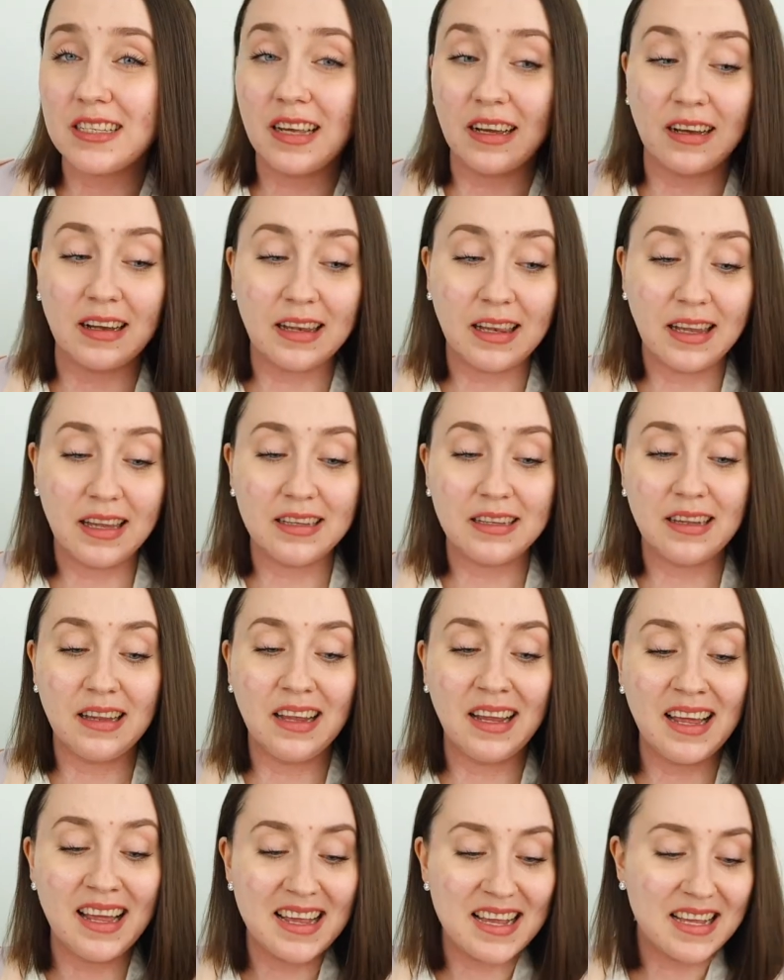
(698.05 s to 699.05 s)
and
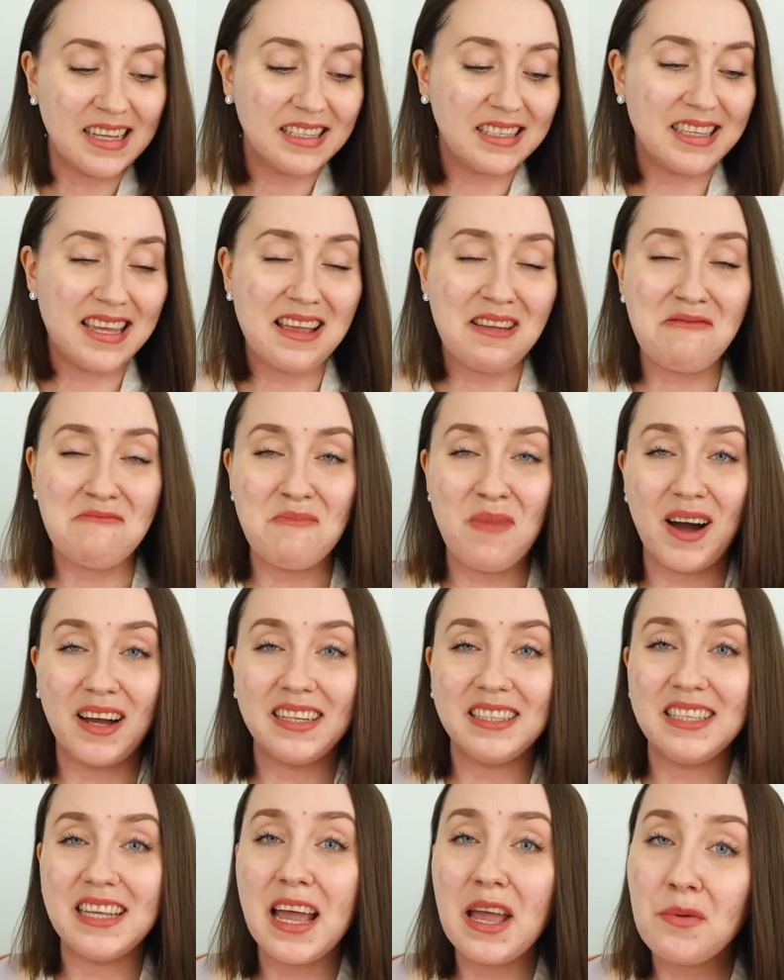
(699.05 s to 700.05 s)
cleansing my
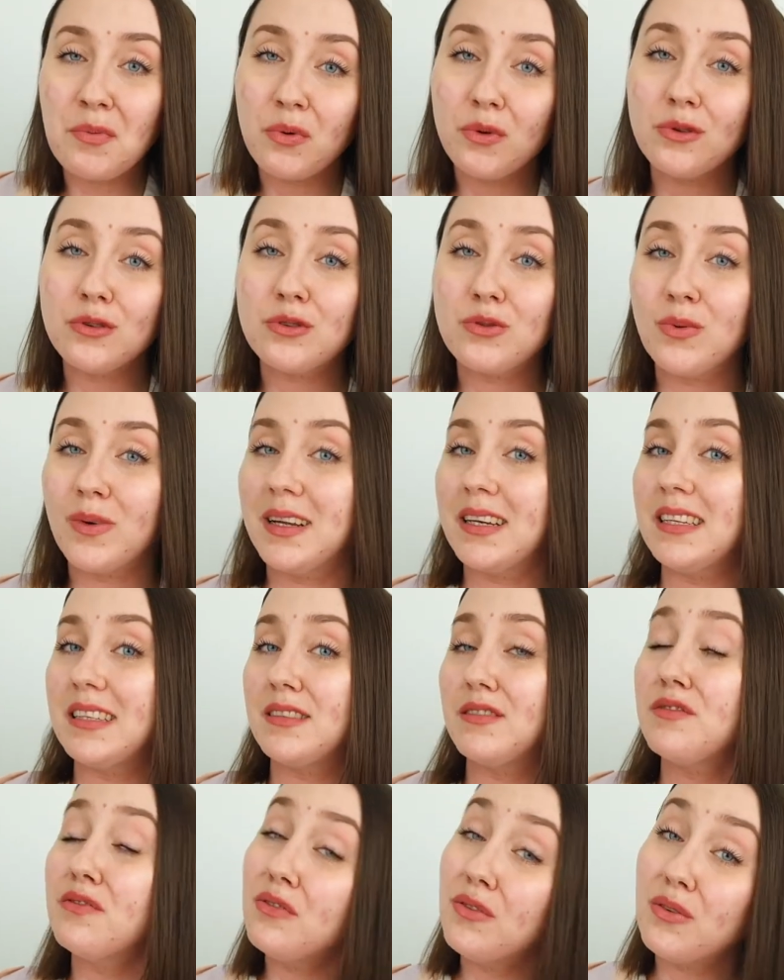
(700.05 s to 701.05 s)
tables when
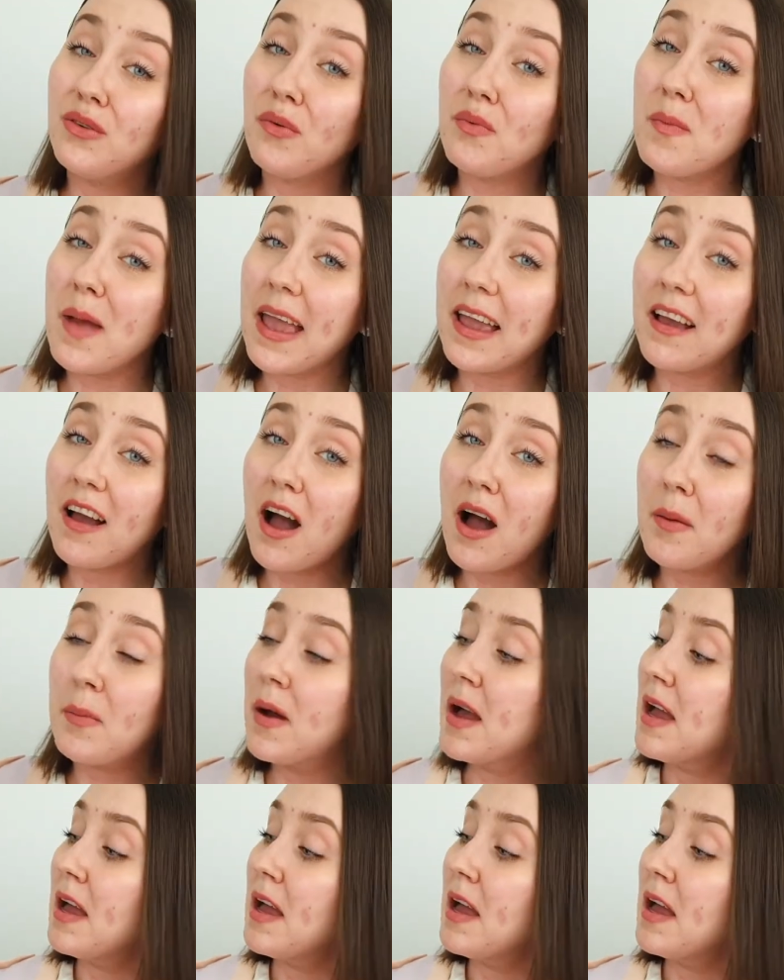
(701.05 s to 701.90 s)
it's full of makeup,